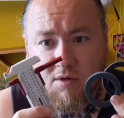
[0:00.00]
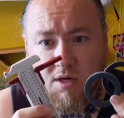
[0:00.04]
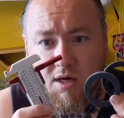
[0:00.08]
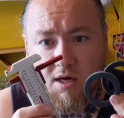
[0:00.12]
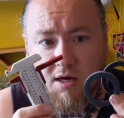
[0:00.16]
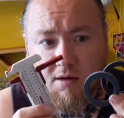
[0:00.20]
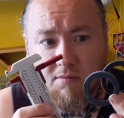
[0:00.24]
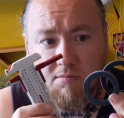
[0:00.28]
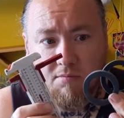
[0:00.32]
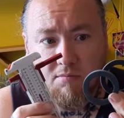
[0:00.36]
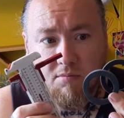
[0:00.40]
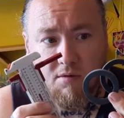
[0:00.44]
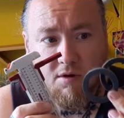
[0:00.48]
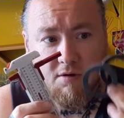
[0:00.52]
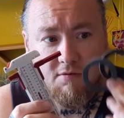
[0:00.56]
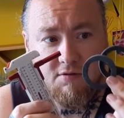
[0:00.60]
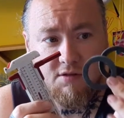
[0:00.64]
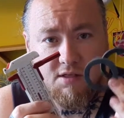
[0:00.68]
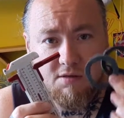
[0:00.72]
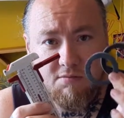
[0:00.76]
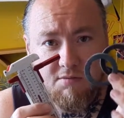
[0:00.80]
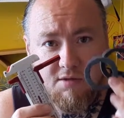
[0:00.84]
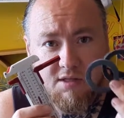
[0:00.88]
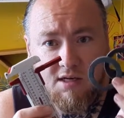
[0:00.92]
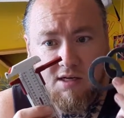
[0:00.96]

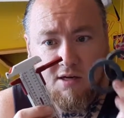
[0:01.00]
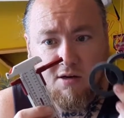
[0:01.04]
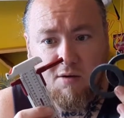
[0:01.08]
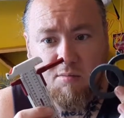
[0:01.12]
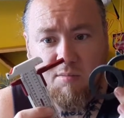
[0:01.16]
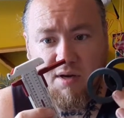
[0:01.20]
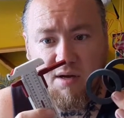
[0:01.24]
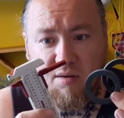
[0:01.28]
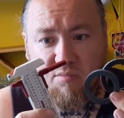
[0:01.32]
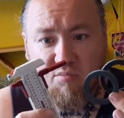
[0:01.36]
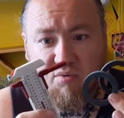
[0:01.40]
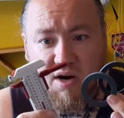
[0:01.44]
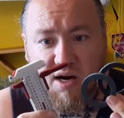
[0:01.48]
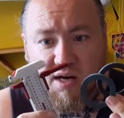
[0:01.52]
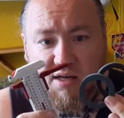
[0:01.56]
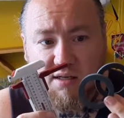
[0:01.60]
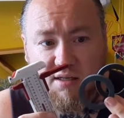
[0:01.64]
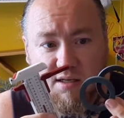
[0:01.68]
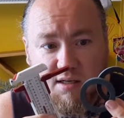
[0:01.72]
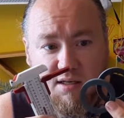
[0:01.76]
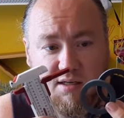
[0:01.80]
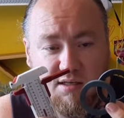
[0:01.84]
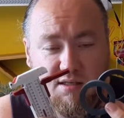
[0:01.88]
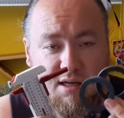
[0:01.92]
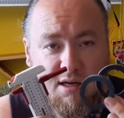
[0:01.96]
Obviously with a little bit of
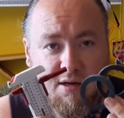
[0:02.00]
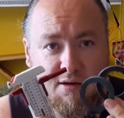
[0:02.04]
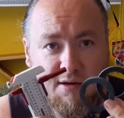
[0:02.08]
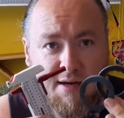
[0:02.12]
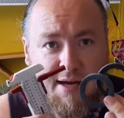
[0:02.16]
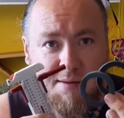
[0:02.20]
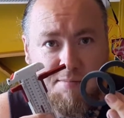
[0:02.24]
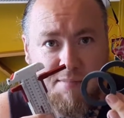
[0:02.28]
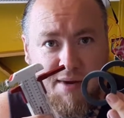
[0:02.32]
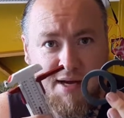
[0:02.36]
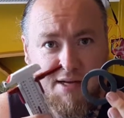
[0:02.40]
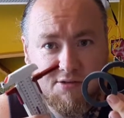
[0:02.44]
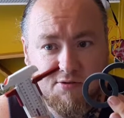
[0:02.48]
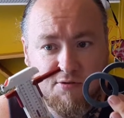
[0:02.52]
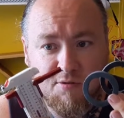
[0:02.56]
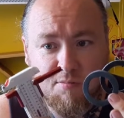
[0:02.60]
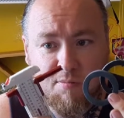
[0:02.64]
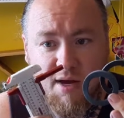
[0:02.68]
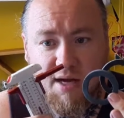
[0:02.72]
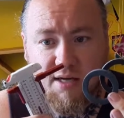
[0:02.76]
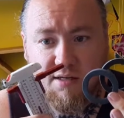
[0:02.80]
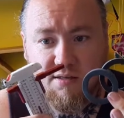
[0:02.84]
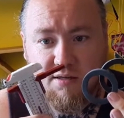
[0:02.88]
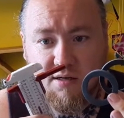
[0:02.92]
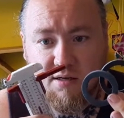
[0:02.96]
practice they'll get better
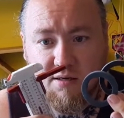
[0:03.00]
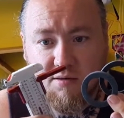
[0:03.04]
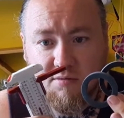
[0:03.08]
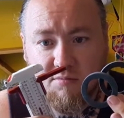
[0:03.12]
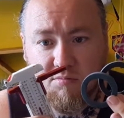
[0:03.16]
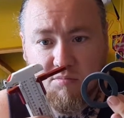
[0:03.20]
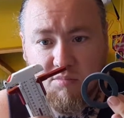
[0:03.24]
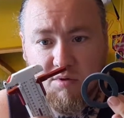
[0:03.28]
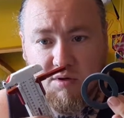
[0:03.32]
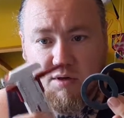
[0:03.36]
and better,